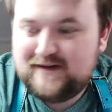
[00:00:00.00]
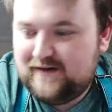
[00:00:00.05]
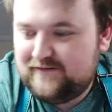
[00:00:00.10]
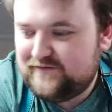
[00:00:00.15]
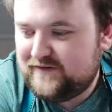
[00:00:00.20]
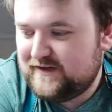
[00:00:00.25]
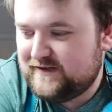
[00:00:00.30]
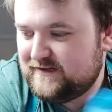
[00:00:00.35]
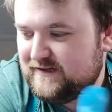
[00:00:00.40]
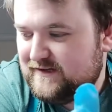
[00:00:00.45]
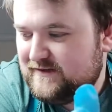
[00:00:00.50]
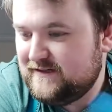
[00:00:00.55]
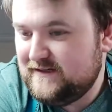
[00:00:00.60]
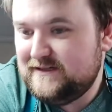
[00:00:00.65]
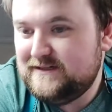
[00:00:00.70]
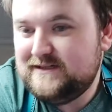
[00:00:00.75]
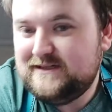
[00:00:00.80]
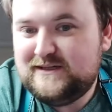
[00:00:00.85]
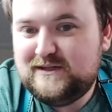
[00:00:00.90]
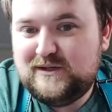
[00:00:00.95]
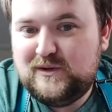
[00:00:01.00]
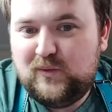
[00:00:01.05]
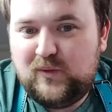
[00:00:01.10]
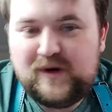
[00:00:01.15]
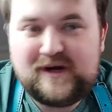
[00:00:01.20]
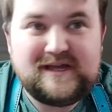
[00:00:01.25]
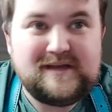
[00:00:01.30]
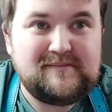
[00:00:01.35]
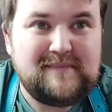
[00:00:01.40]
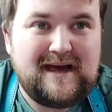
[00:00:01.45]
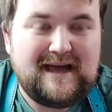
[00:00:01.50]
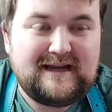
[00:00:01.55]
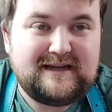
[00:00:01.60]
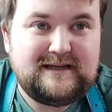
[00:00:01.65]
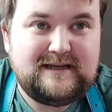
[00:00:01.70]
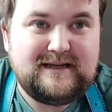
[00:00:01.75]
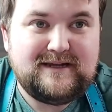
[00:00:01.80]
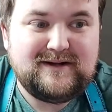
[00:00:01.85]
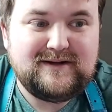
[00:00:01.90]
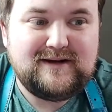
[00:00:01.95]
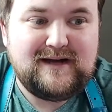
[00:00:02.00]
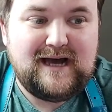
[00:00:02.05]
I've got a working mat here